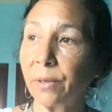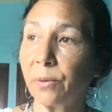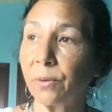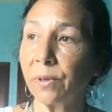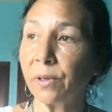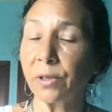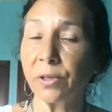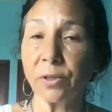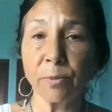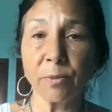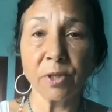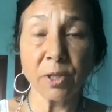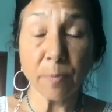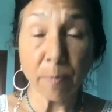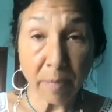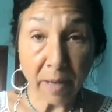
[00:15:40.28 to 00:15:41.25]
were
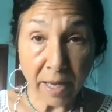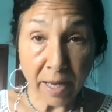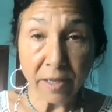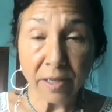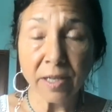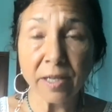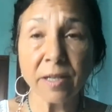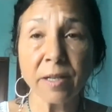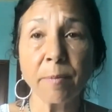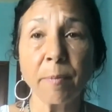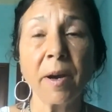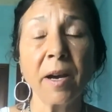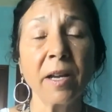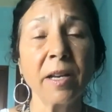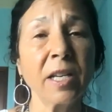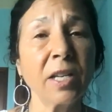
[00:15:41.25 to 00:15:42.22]
dependent
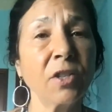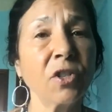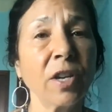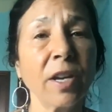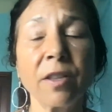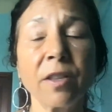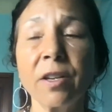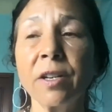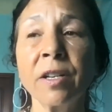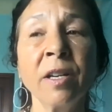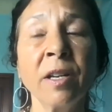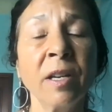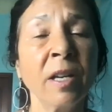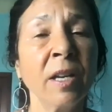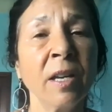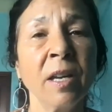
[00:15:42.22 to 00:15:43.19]
upon each other.
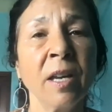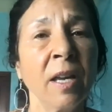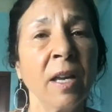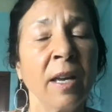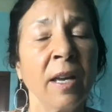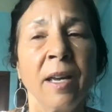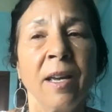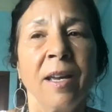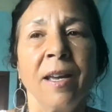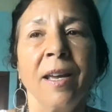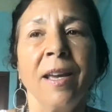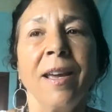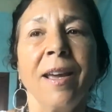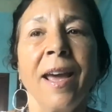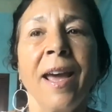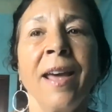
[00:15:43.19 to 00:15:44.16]

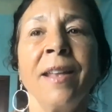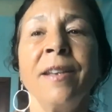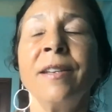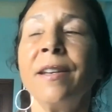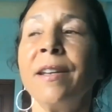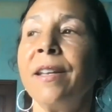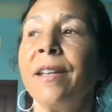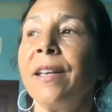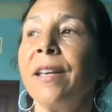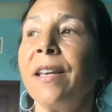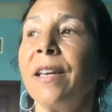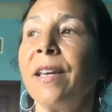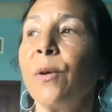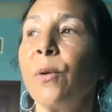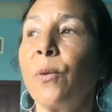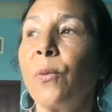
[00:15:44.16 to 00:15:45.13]
And
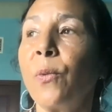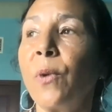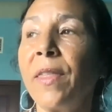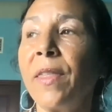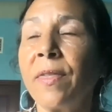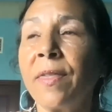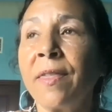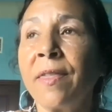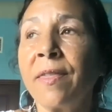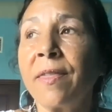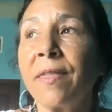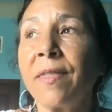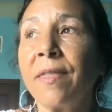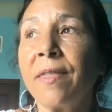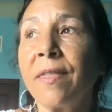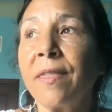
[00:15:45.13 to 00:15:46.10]

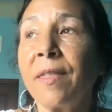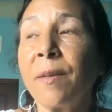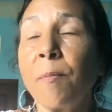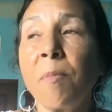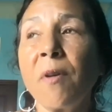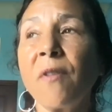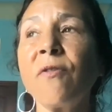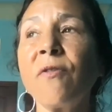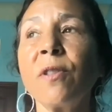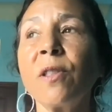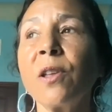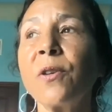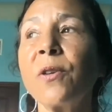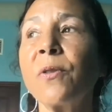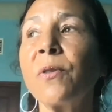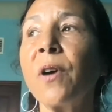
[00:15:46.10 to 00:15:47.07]
when the
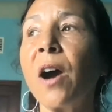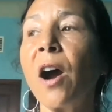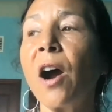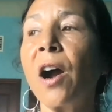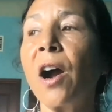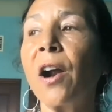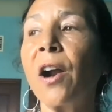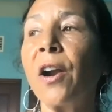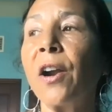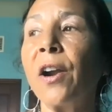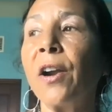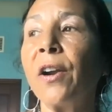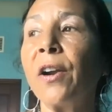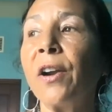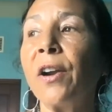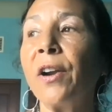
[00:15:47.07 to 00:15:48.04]
buffalo
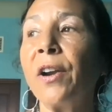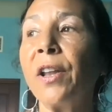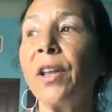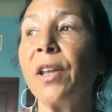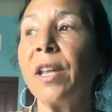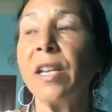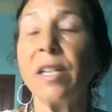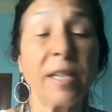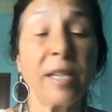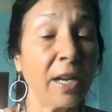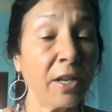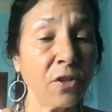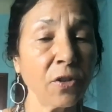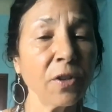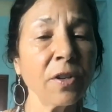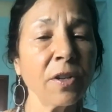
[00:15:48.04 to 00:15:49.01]
are
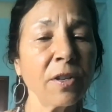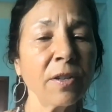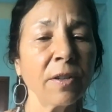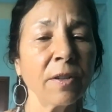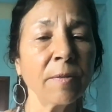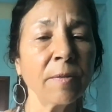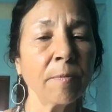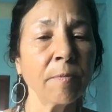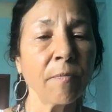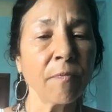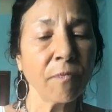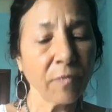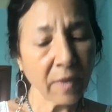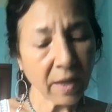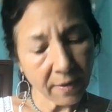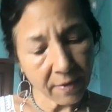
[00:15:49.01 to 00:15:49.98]
endangered,
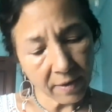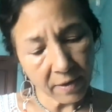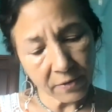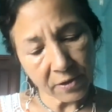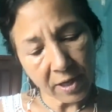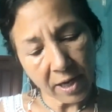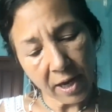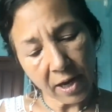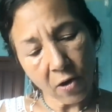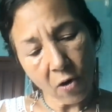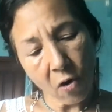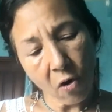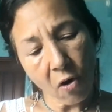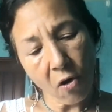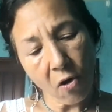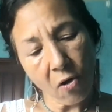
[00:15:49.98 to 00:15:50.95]
they'll take
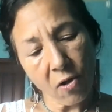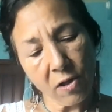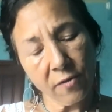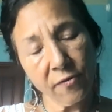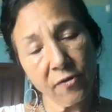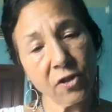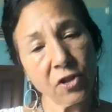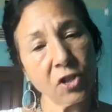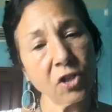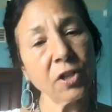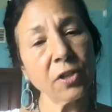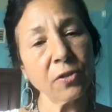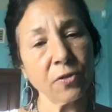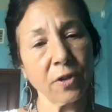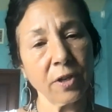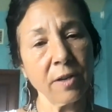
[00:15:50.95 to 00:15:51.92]
all the
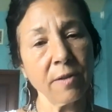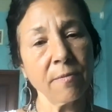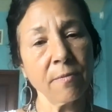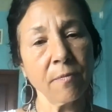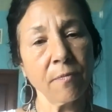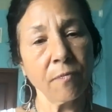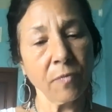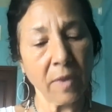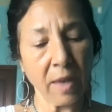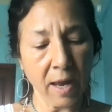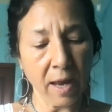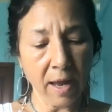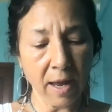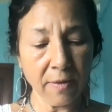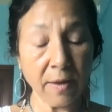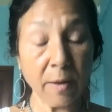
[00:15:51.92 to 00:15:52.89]
children
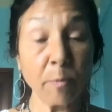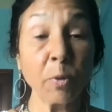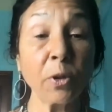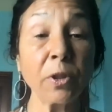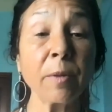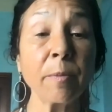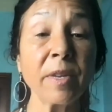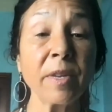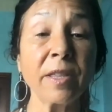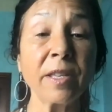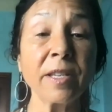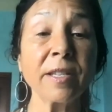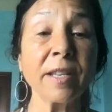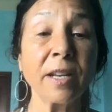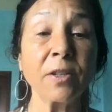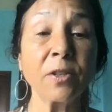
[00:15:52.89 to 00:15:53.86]
and they'll put them in
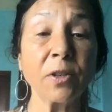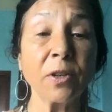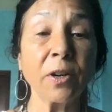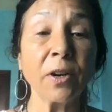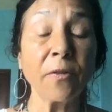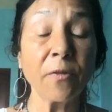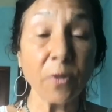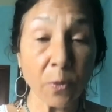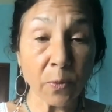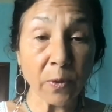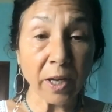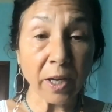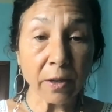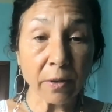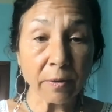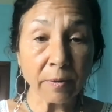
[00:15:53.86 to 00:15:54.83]
the center of the
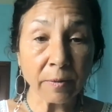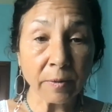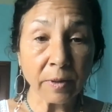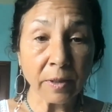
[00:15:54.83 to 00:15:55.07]
wheel.